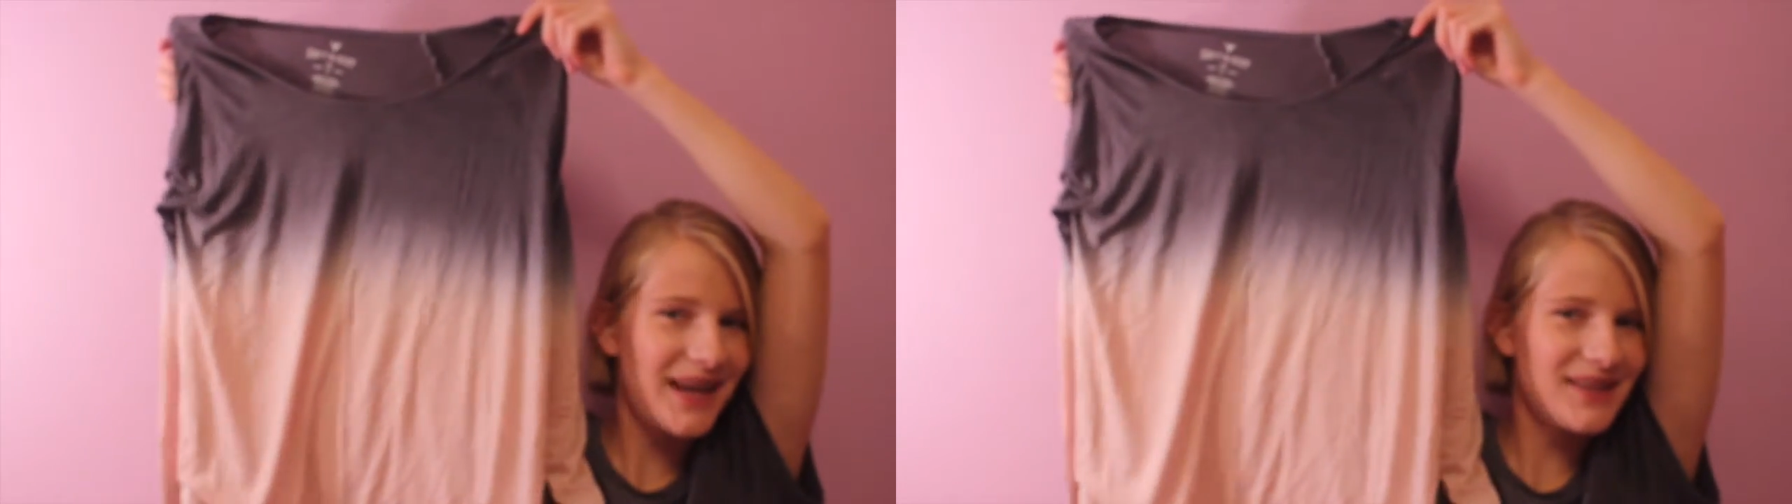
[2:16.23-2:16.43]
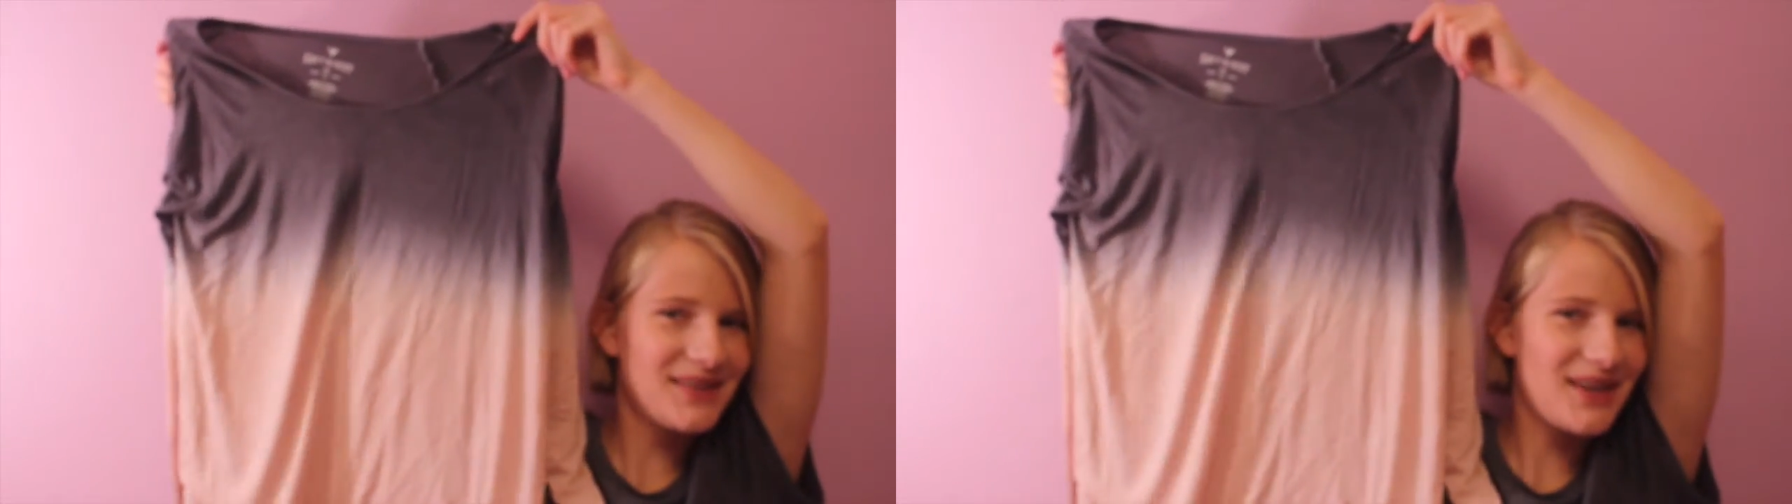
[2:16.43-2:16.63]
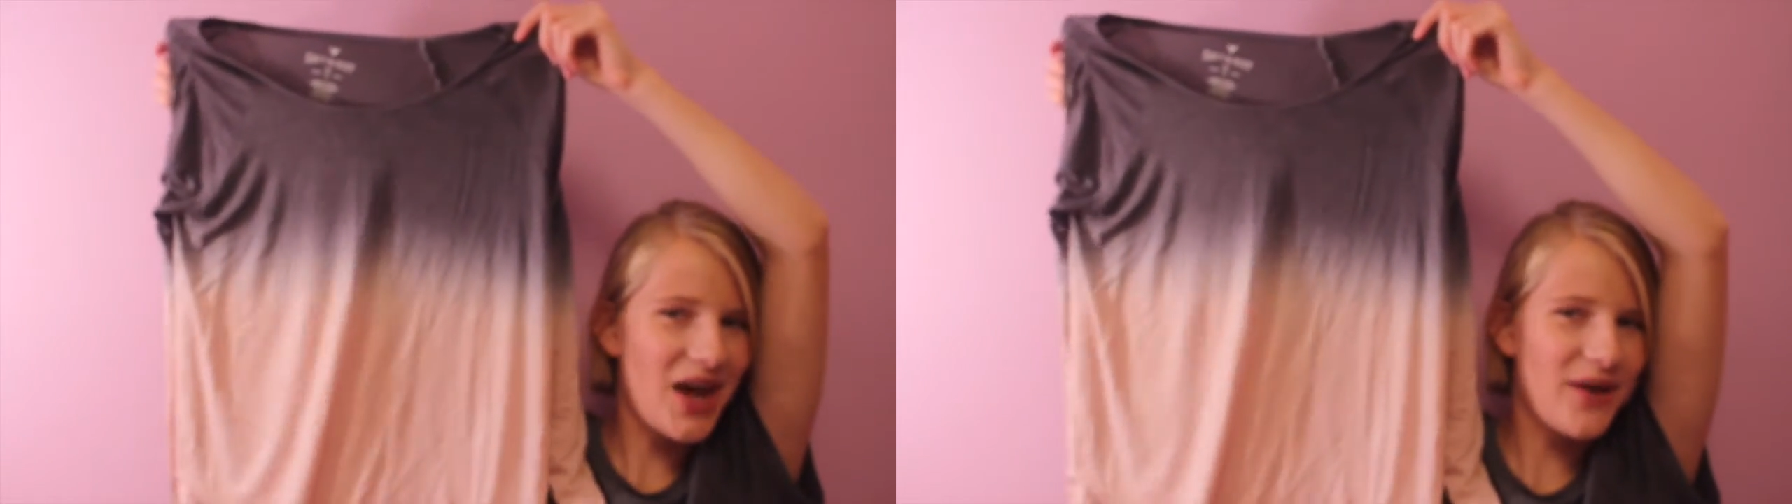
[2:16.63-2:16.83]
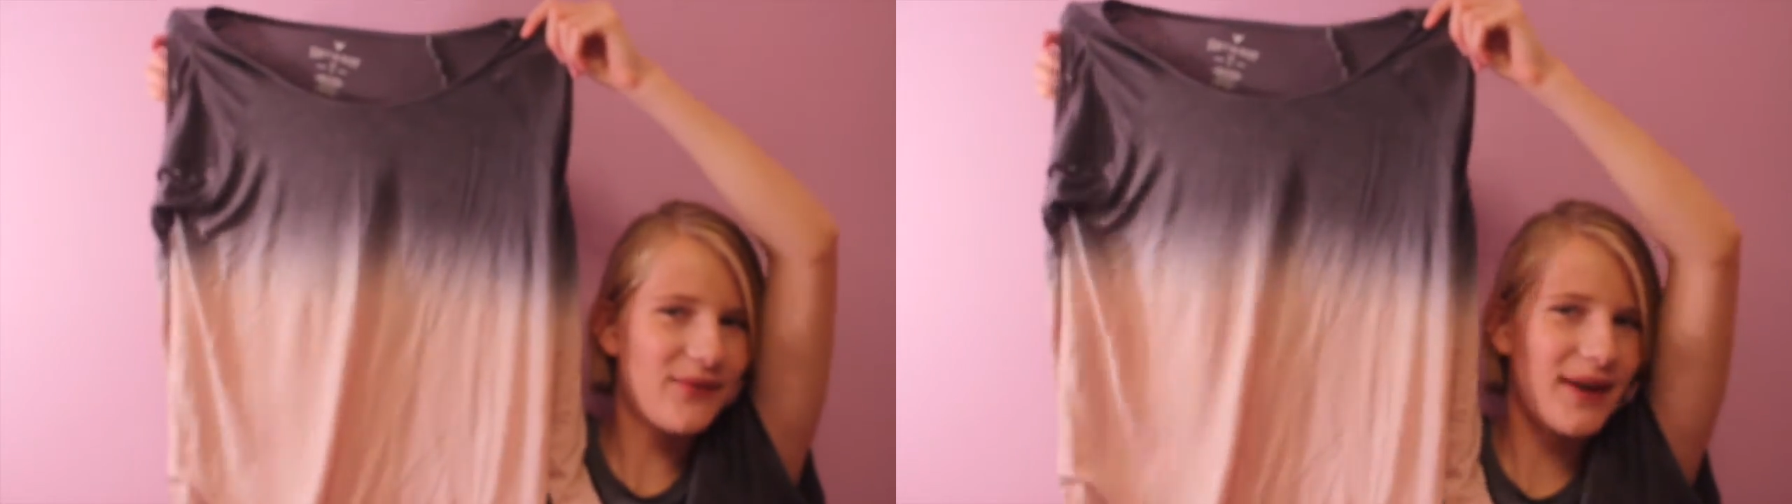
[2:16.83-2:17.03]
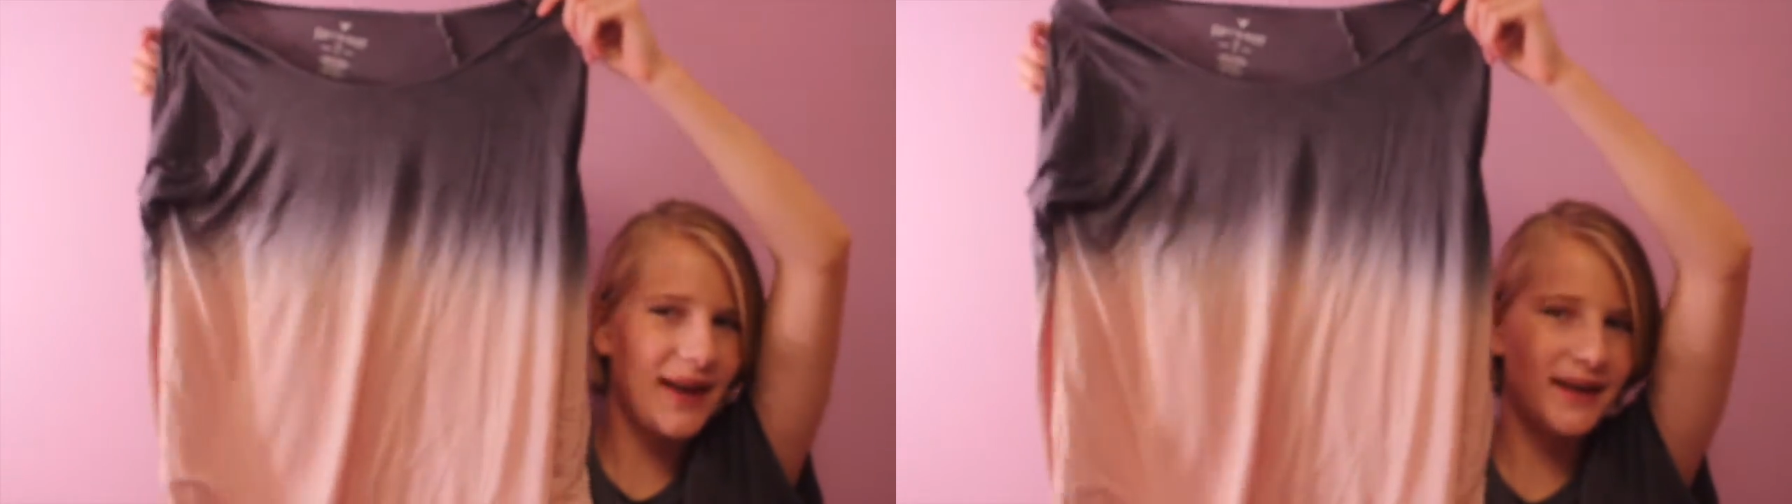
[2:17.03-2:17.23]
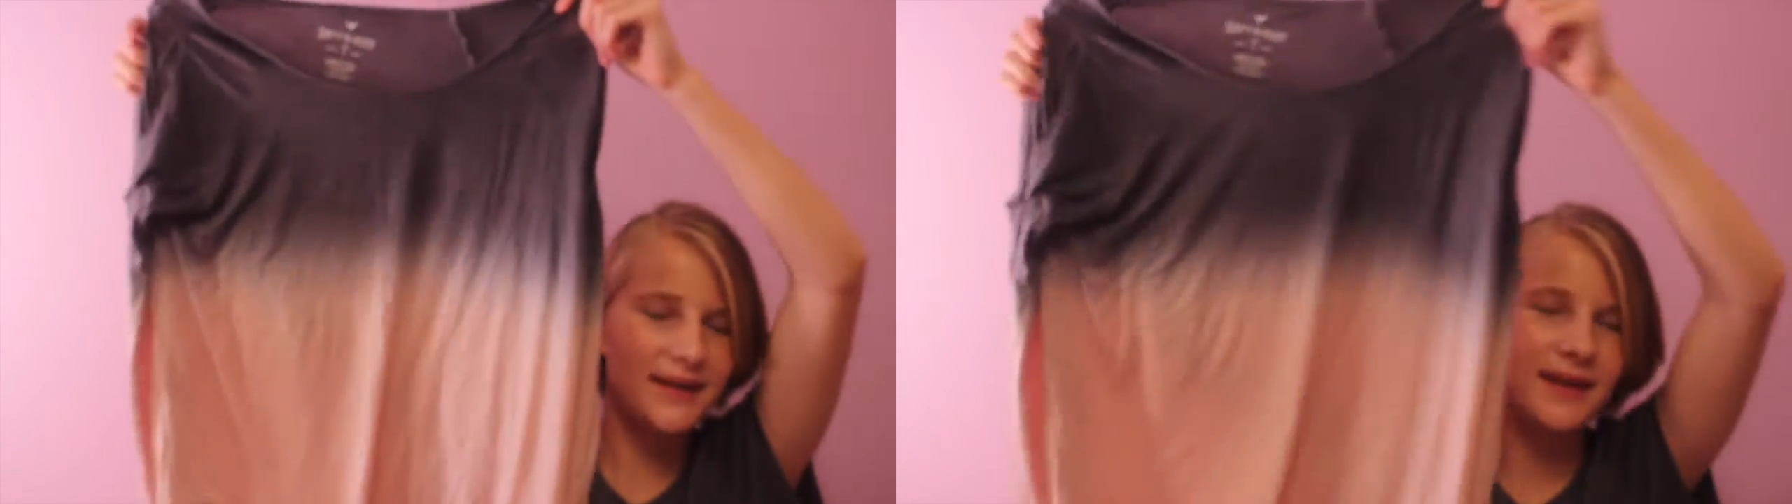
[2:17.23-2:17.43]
and stuff, and